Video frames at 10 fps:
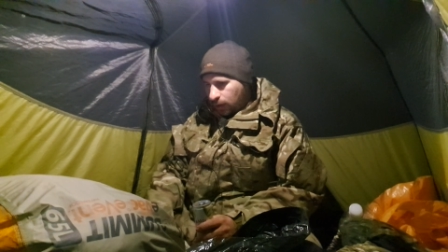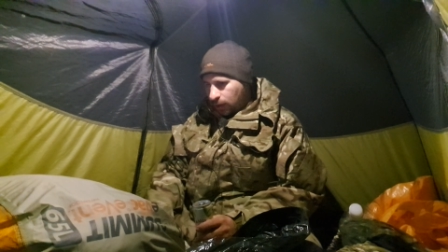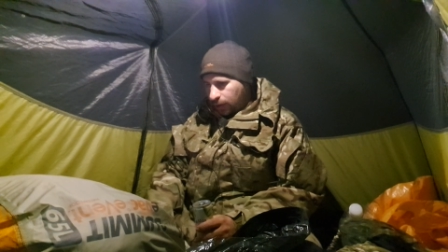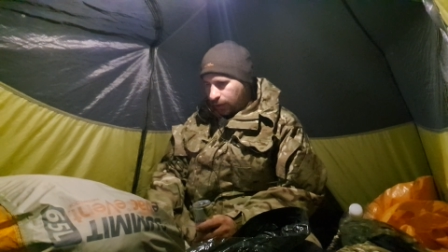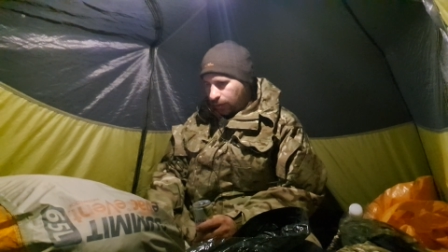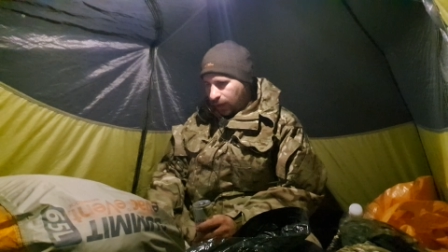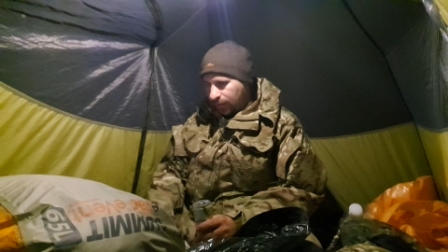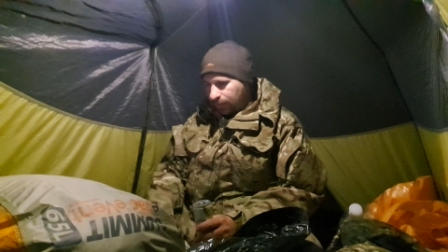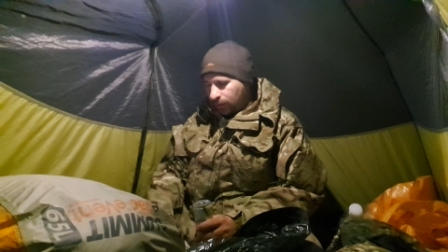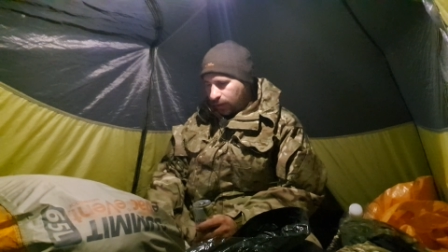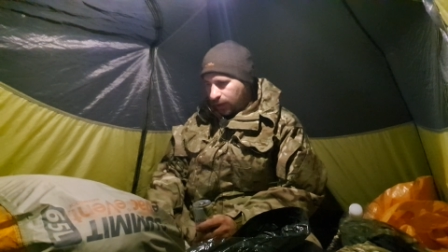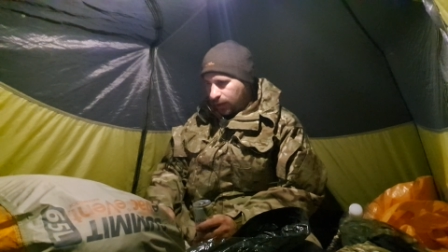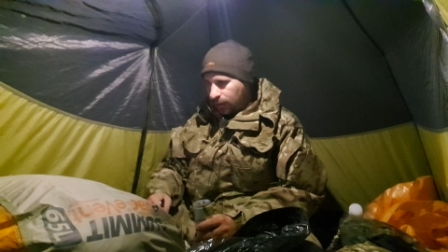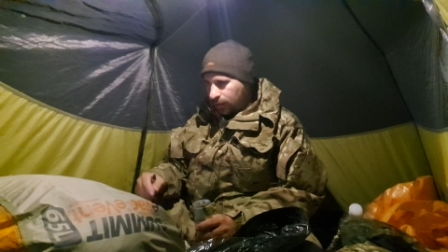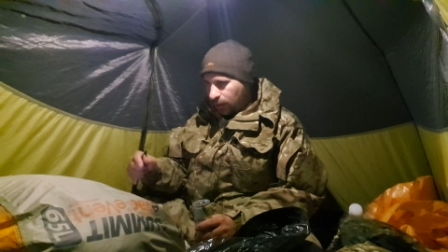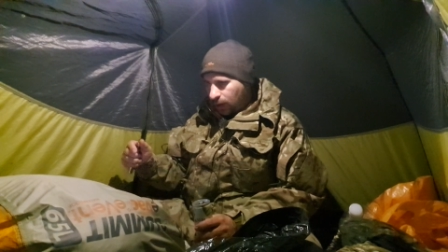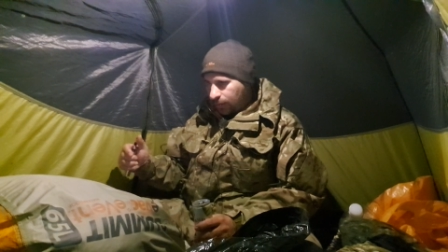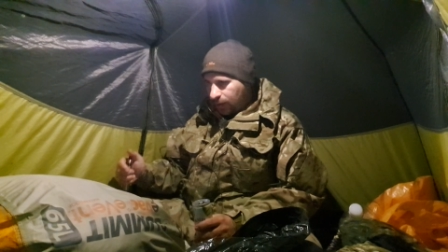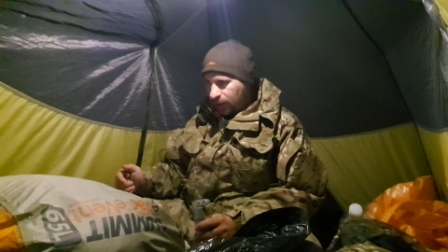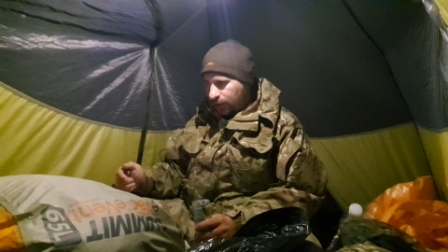I do have my
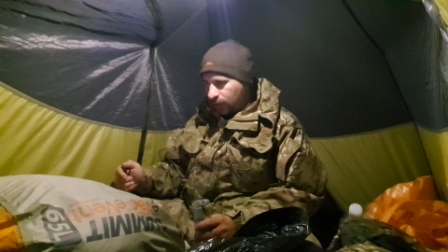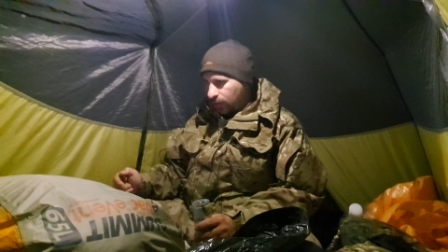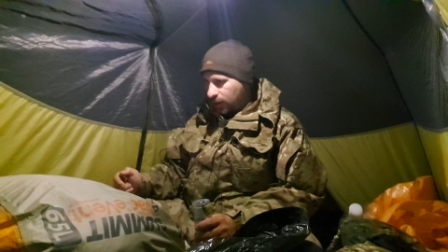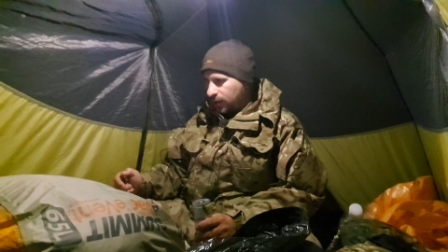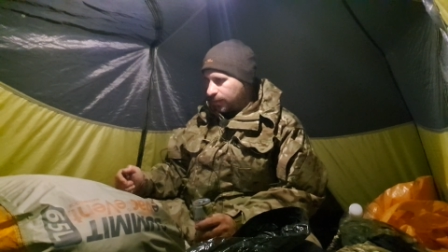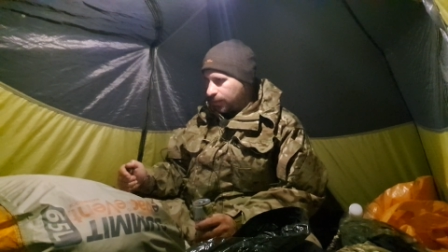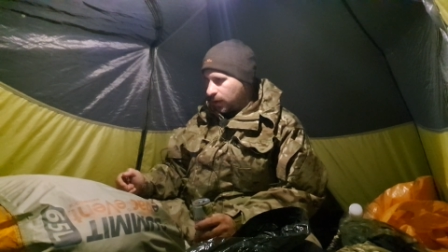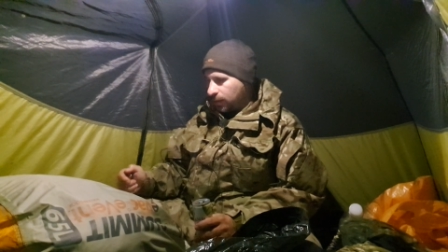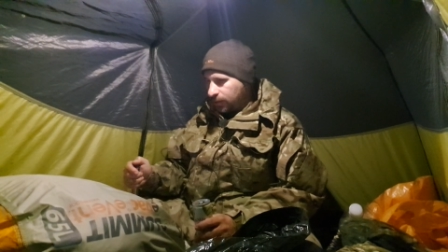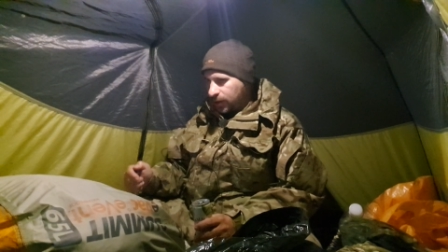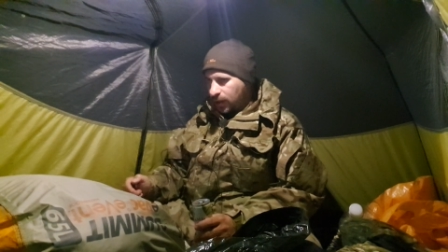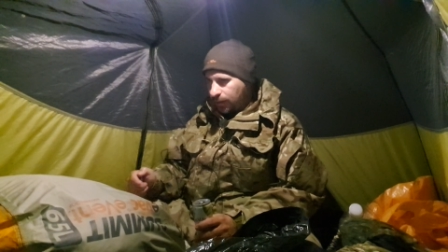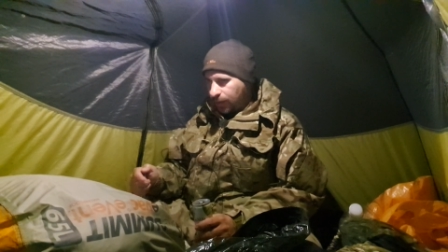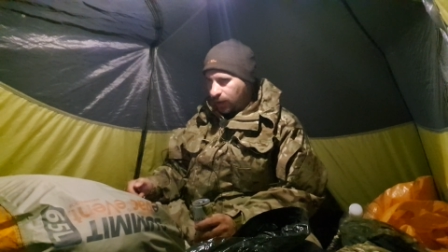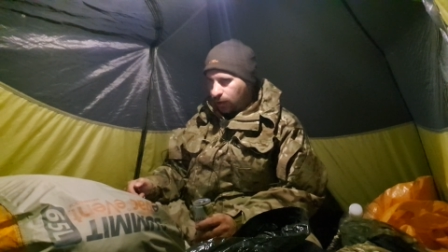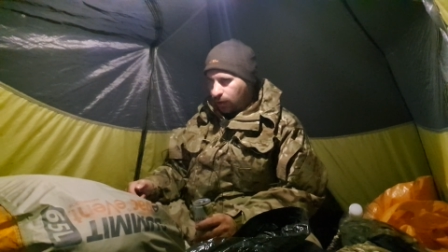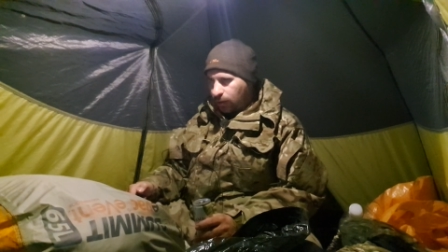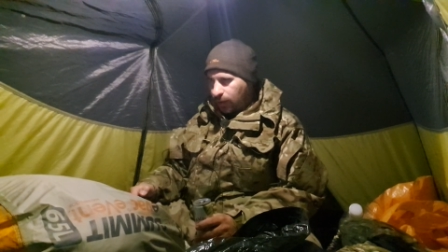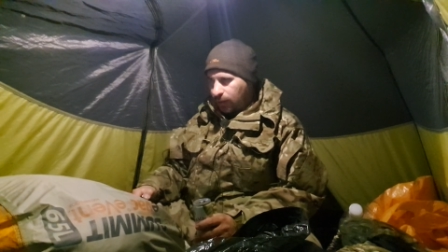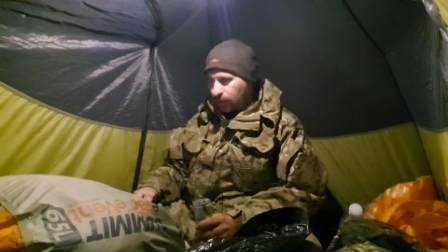army issue ones, but I'm just going to bring the
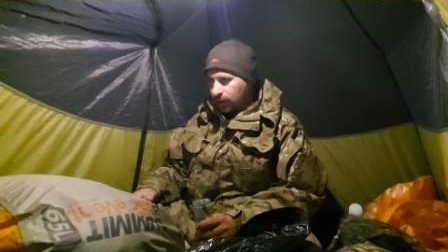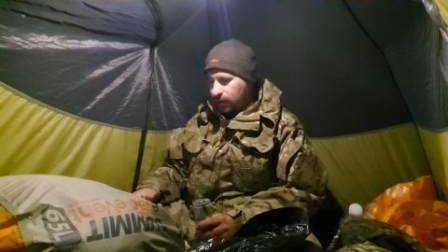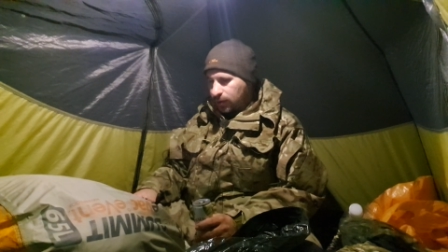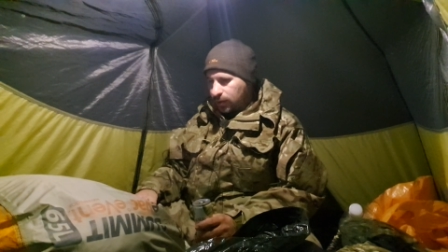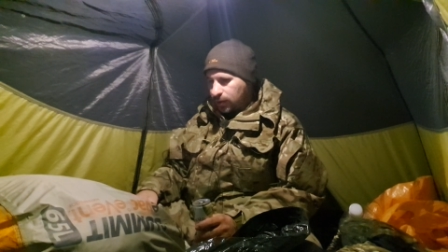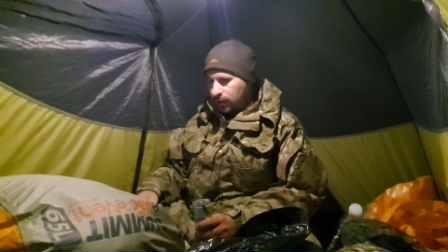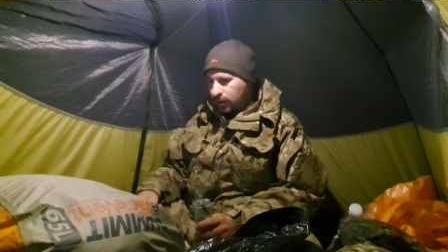lightweight ones.